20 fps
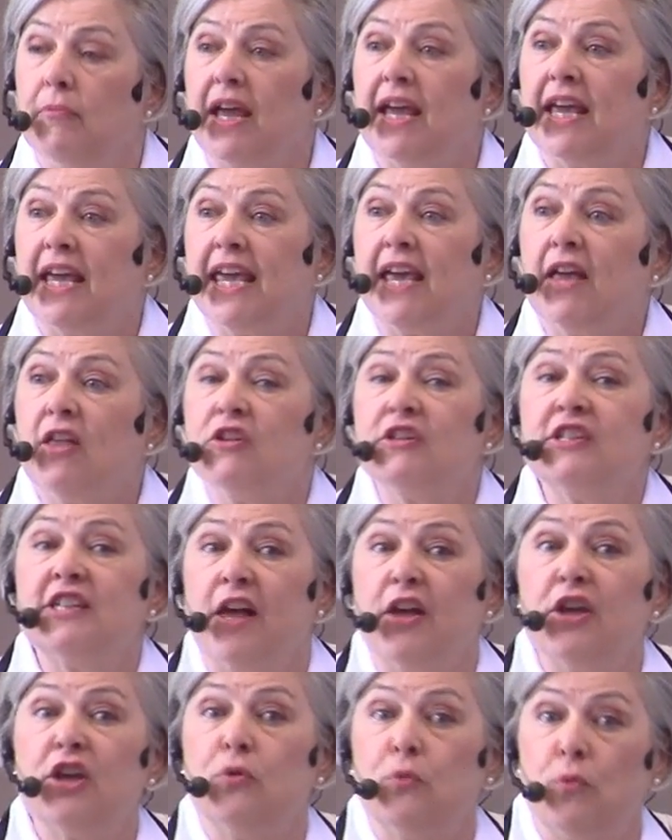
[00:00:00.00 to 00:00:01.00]
He'll
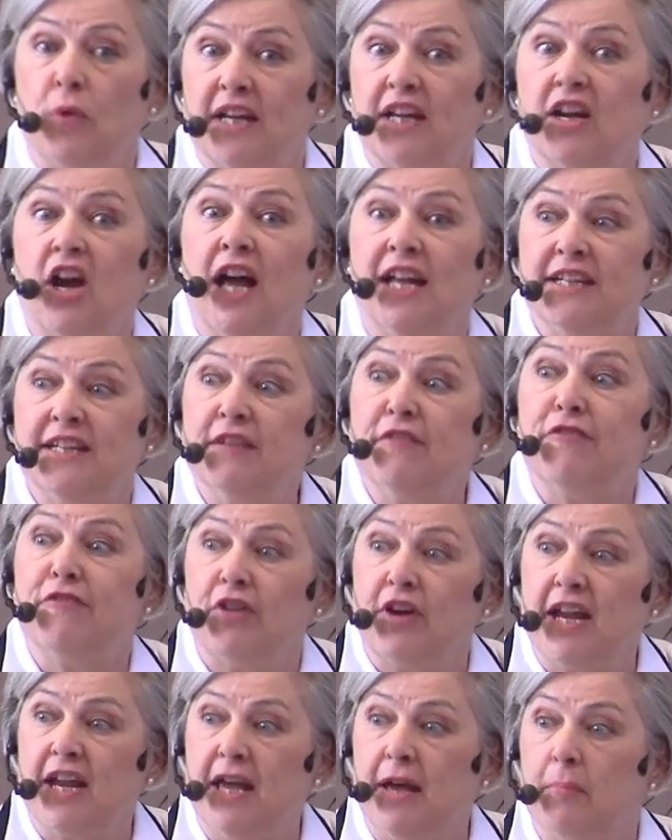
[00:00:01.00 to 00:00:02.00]
tell you what God did
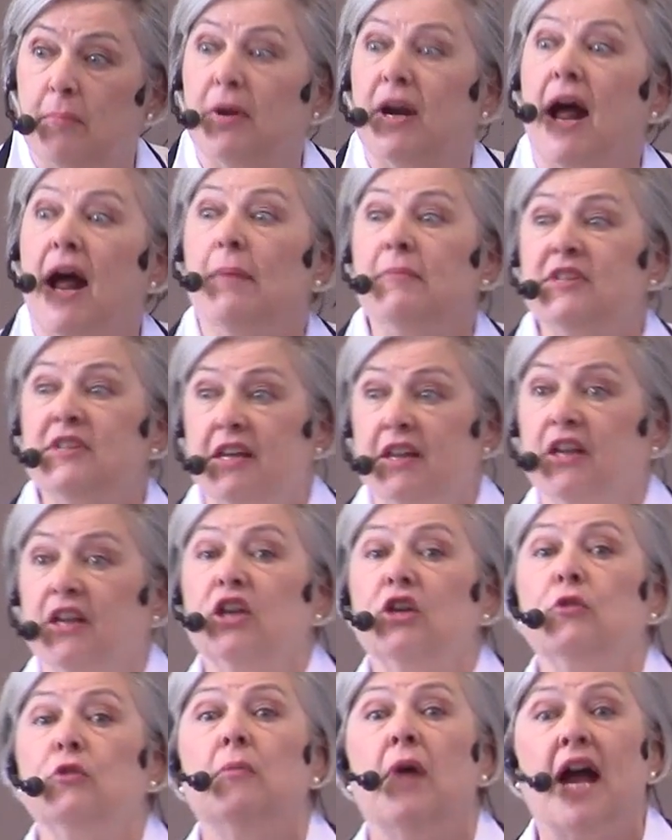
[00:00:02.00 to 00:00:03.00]
for him, but I'm
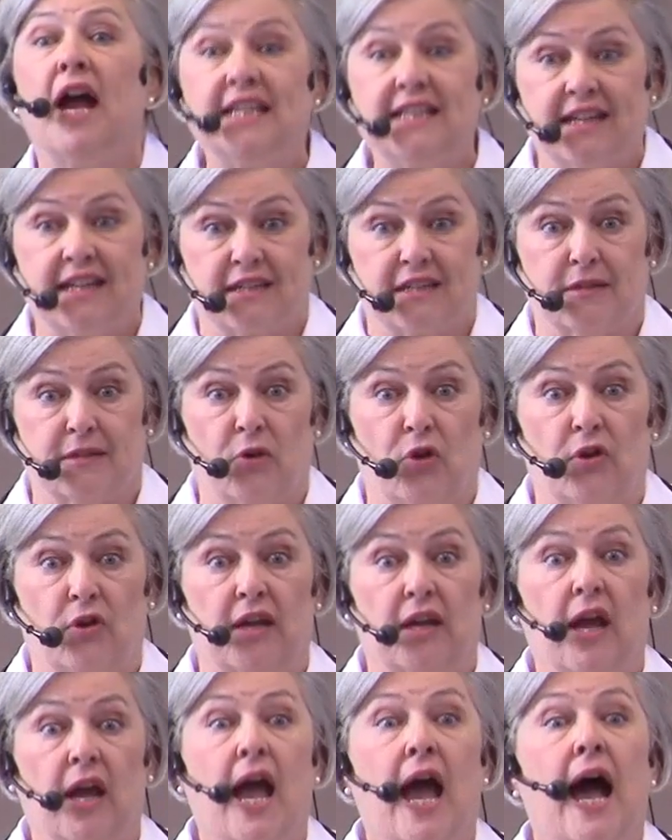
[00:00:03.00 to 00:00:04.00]
telling you my
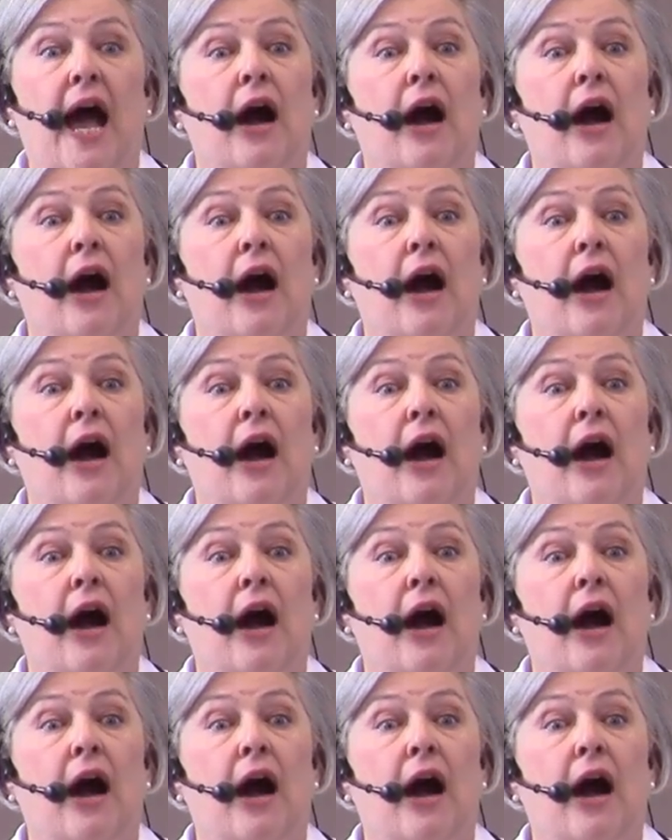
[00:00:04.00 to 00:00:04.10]
testimony,